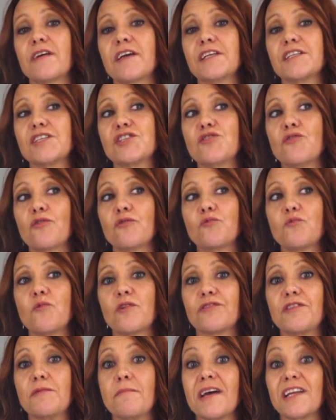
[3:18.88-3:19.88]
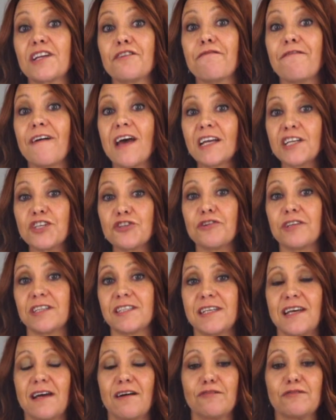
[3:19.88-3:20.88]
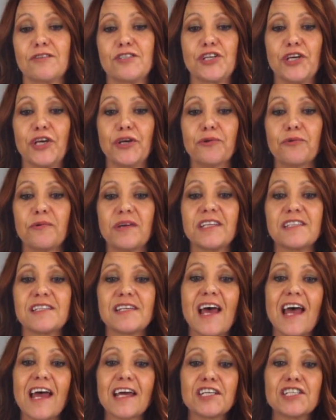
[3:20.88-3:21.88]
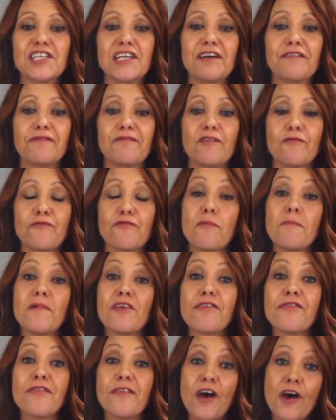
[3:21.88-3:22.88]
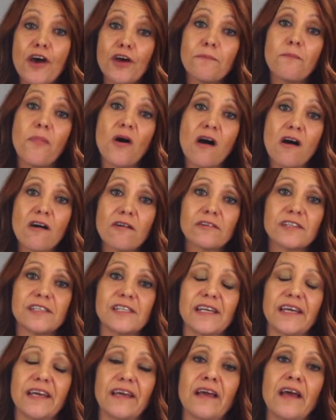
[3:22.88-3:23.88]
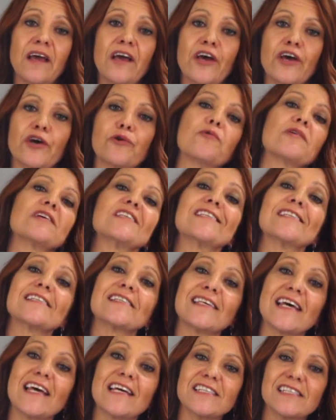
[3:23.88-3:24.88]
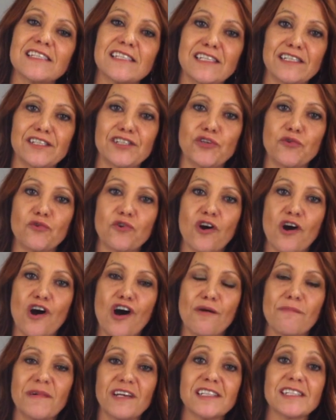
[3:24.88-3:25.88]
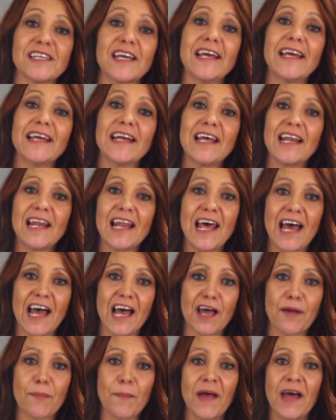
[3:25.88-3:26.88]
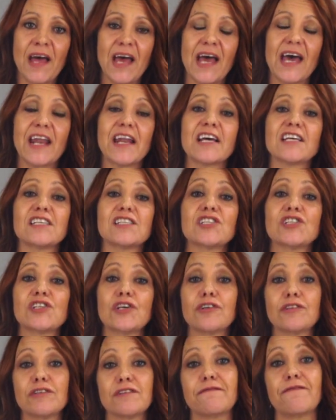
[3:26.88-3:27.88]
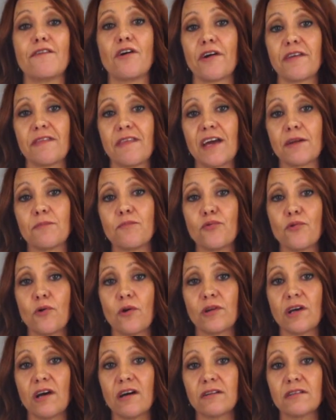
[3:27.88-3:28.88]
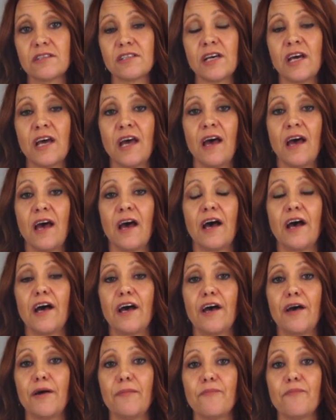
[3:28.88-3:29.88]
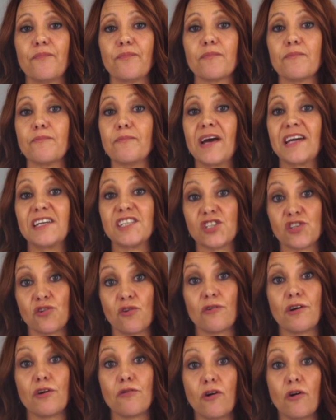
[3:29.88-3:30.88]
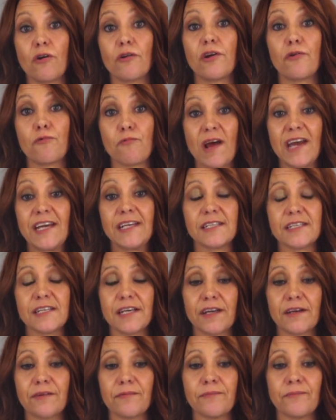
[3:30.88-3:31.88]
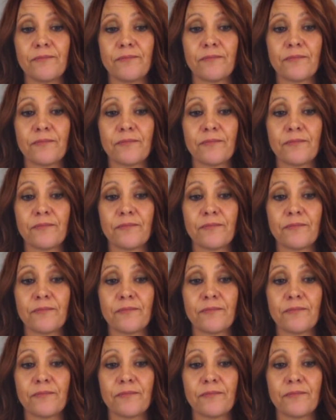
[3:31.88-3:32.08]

it's not what the manufacturer tells you, it's actually from a third party who has tested your garment in a lab and has certified that product based on a rating.